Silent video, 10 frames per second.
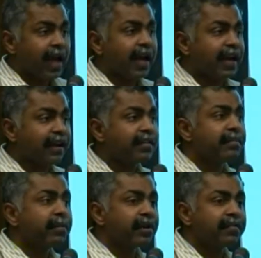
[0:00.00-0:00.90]
And another
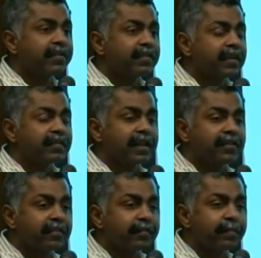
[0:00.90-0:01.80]
important feature is that
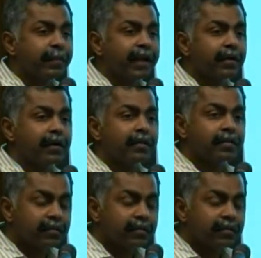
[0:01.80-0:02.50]
this, uh,